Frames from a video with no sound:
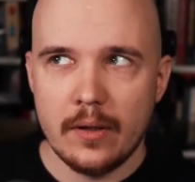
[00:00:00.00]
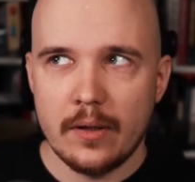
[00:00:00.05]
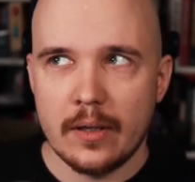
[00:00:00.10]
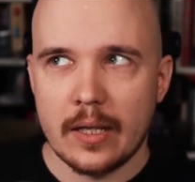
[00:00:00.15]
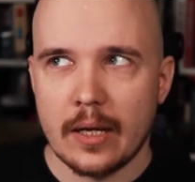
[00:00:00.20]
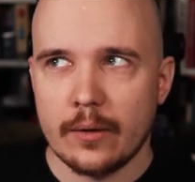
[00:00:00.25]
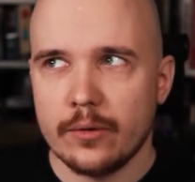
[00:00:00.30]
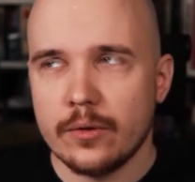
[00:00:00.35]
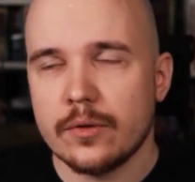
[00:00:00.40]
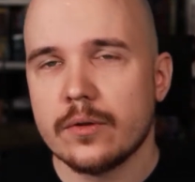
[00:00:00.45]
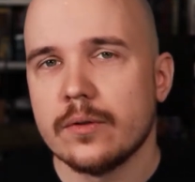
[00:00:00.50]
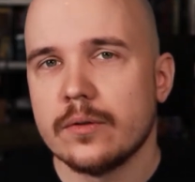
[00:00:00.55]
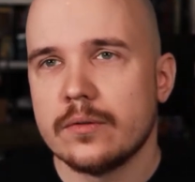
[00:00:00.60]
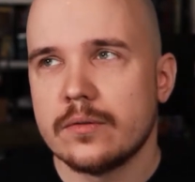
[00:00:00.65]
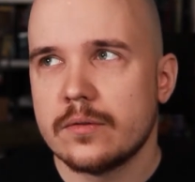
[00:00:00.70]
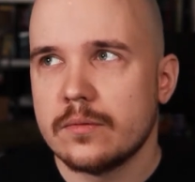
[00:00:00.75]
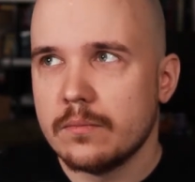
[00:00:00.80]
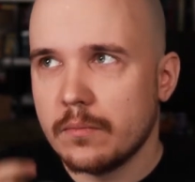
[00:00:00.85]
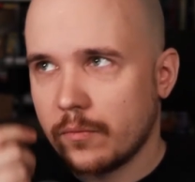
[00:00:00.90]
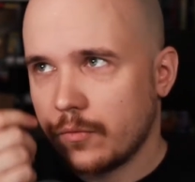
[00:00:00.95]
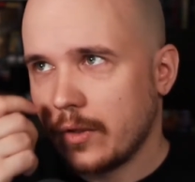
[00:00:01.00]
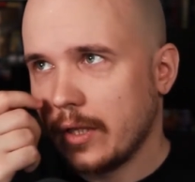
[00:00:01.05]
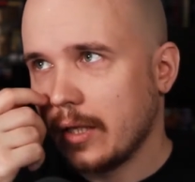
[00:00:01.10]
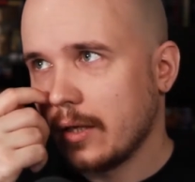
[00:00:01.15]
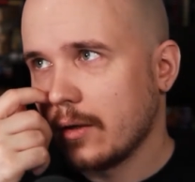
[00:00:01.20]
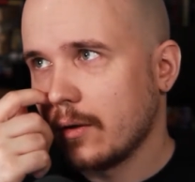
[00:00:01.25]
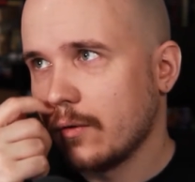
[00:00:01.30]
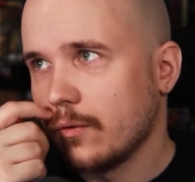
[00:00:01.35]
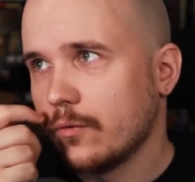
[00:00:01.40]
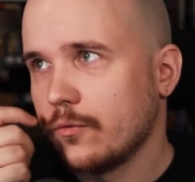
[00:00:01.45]
Now you could think
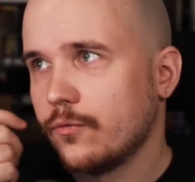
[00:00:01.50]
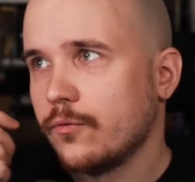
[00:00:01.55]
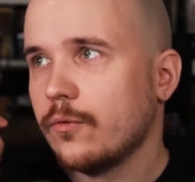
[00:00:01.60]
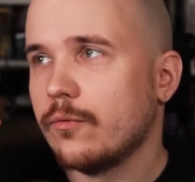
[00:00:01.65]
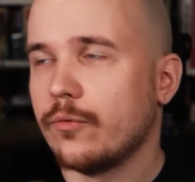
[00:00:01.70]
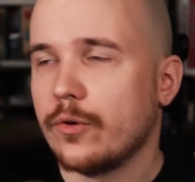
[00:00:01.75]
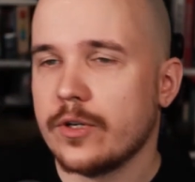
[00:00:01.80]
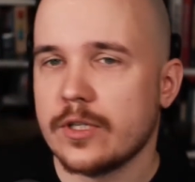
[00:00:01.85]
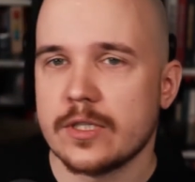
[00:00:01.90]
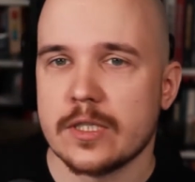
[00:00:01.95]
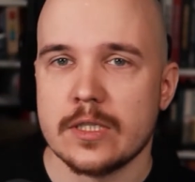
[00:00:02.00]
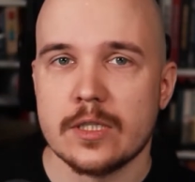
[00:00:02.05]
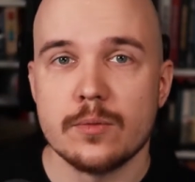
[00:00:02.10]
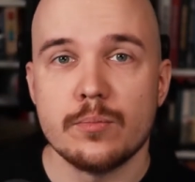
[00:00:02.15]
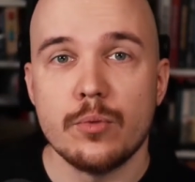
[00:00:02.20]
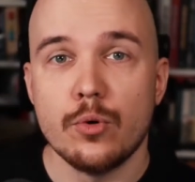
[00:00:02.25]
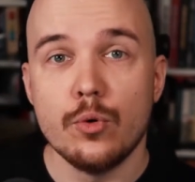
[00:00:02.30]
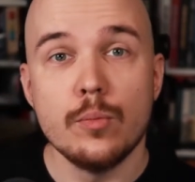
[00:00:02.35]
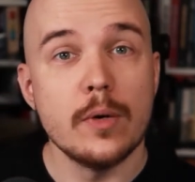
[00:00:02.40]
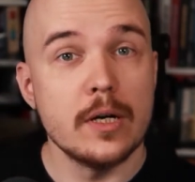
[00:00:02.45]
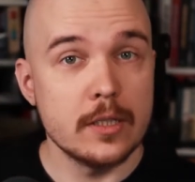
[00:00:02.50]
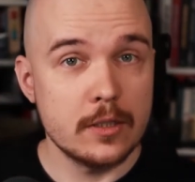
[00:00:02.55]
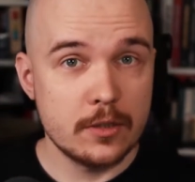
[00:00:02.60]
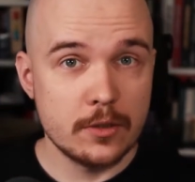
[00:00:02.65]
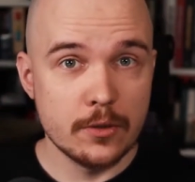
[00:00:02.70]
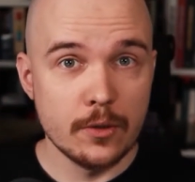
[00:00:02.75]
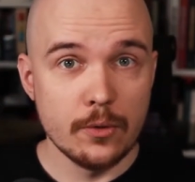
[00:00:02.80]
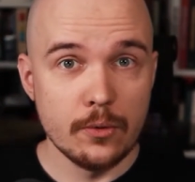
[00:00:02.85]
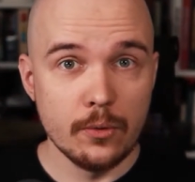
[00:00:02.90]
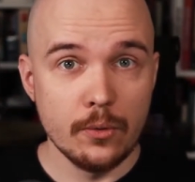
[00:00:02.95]
of, for instance, Pumat
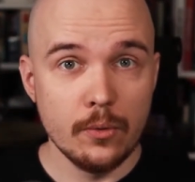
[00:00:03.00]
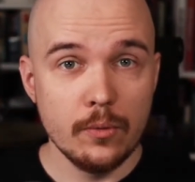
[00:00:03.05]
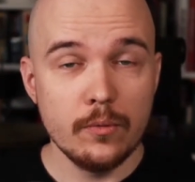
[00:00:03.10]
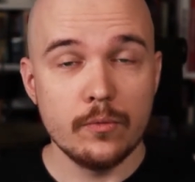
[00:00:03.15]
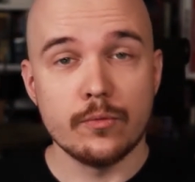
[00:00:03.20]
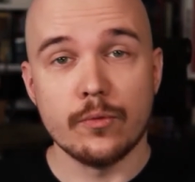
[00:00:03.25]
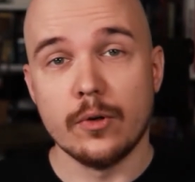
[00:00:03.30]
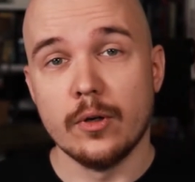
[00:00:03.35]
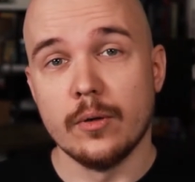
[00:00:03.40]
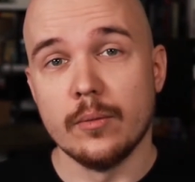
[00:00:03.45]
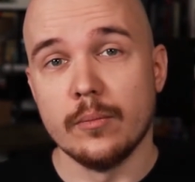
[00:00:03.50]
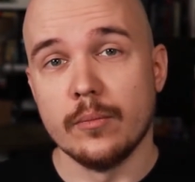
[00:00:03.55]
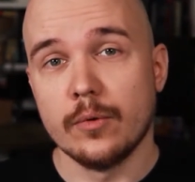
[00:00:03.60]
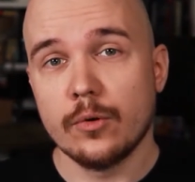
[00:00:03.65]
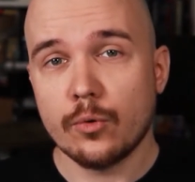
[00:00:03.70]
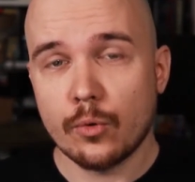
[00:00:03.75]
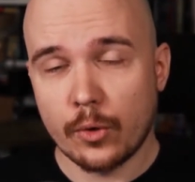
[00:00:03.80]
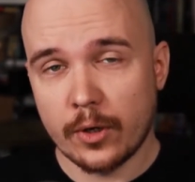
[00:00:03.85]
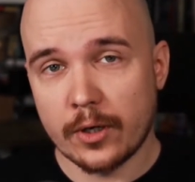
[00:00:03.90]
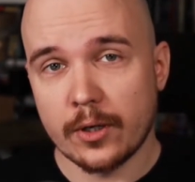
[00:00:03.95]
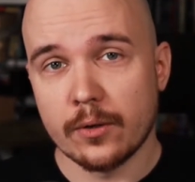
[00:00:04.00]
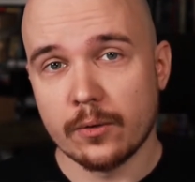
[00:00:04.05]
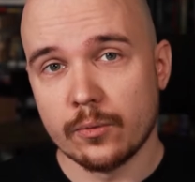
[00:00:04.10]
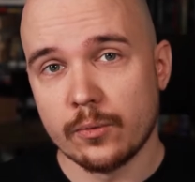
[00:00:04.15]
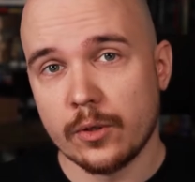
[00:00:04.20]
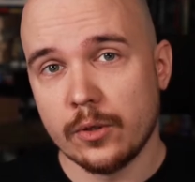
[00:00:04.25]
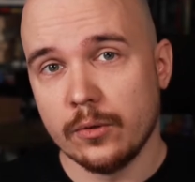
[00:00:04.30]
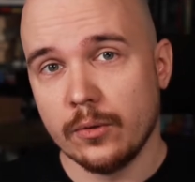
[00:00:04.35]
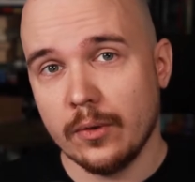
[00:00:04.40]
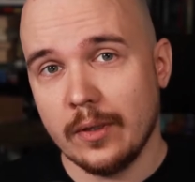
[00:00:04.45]
Sol from Critical
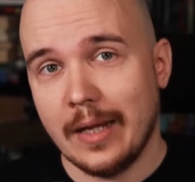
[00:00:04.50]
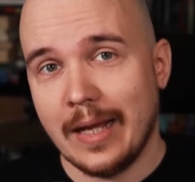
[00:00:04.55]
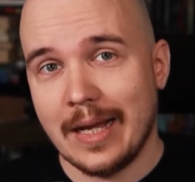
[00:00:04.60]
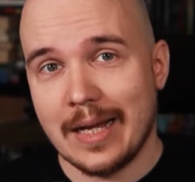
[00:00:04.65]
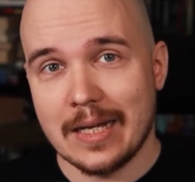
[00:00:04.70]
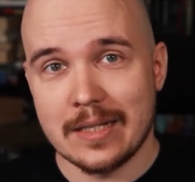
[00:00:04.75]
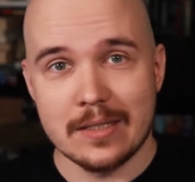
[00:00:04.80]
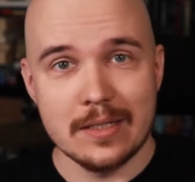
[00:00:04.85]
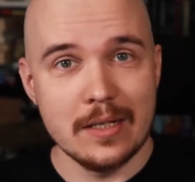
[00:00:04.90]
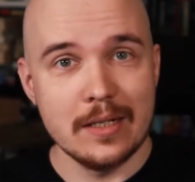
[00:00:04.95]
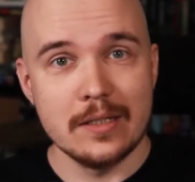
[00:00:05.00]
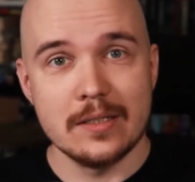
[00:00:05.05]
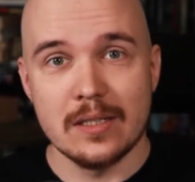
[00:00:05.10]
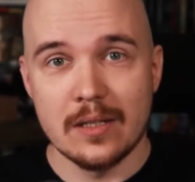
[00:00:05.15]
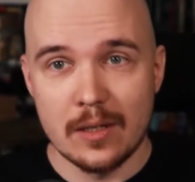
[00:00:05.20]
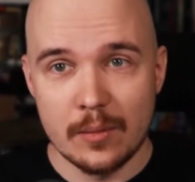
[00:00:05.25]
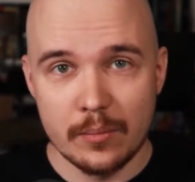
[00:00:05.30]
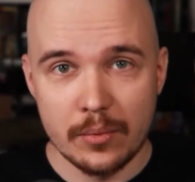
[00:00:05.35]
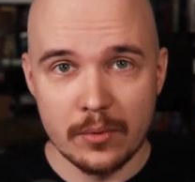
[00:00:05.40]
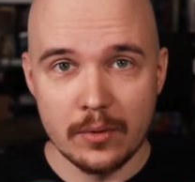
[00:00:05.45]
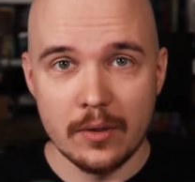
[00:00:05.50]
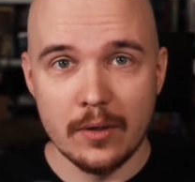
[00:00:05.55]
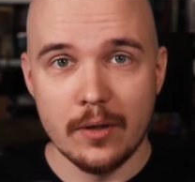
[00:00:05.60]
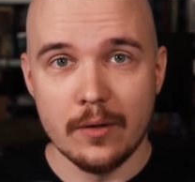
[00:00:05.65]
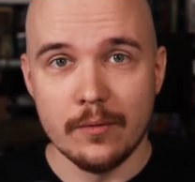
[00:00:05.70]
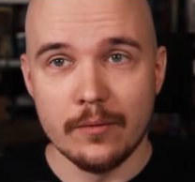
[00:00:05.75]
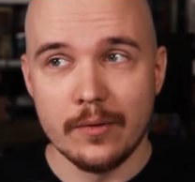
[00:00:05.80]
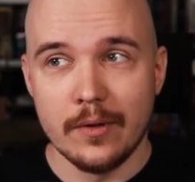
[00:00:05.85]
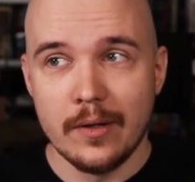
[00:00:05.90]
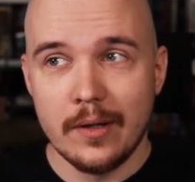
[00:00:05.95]
Role as an example
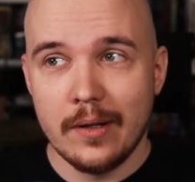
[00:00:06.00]
of